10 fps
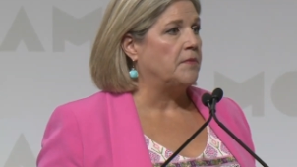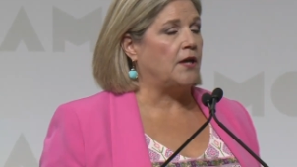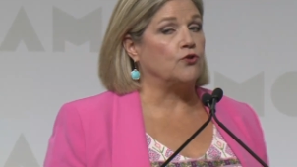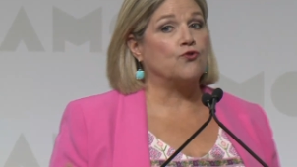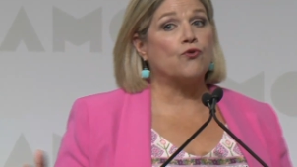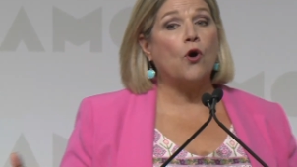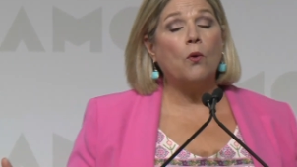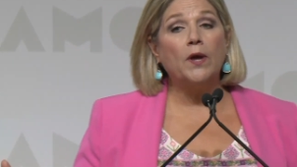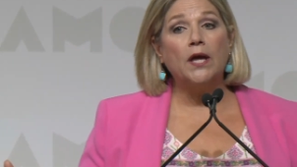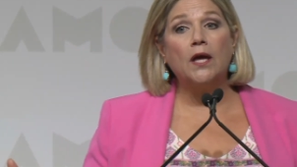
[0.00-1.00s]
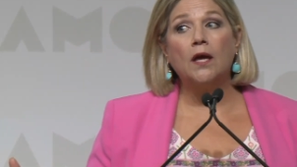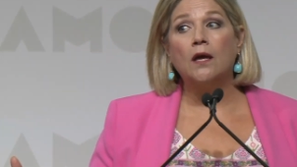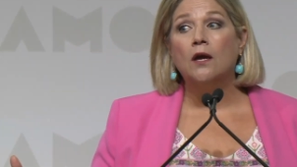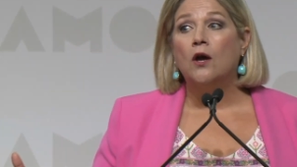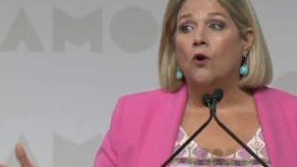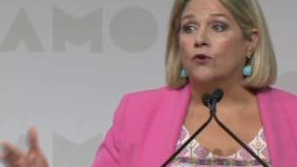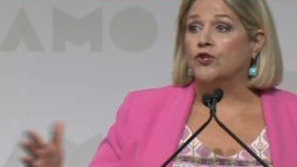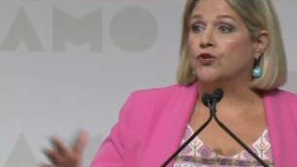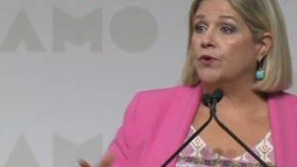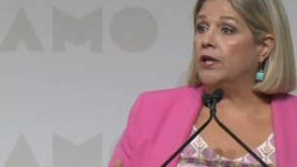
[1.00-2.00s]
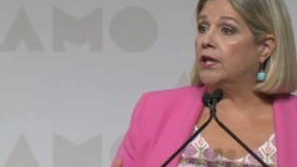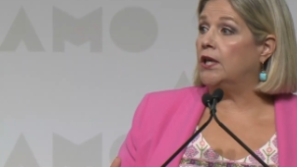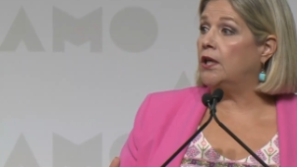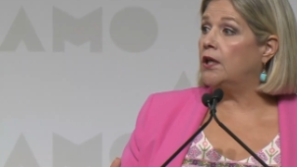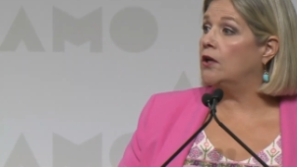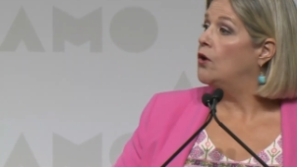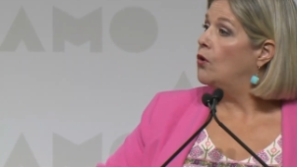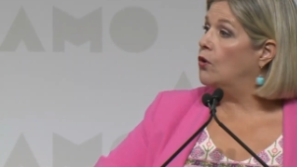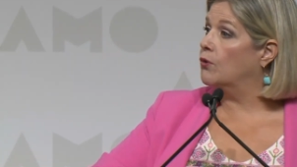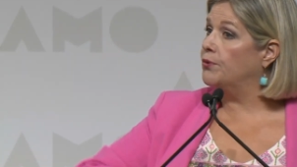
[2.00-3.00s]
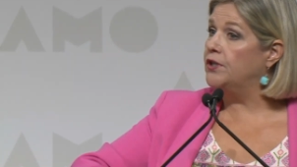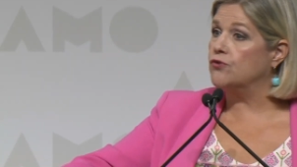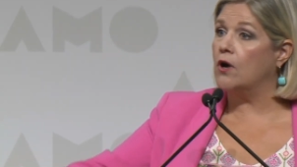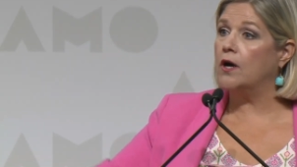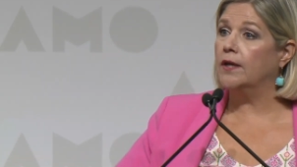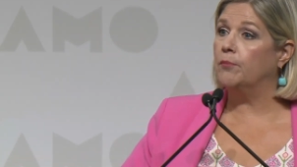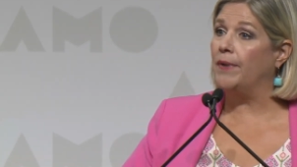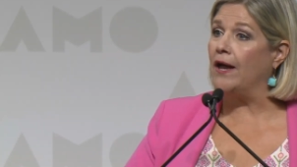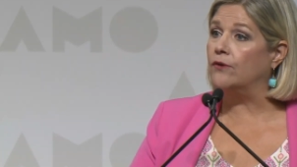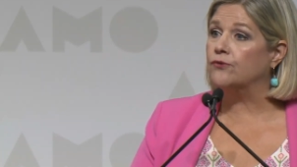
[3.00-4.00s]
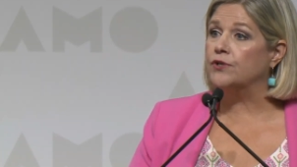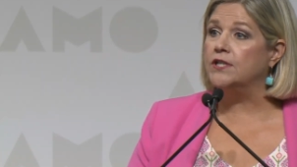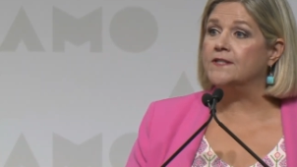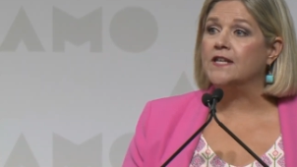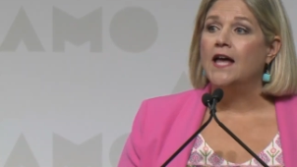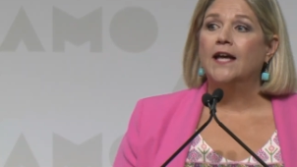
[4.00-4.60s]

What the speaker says: And growing or shrinking or redrawing boundaries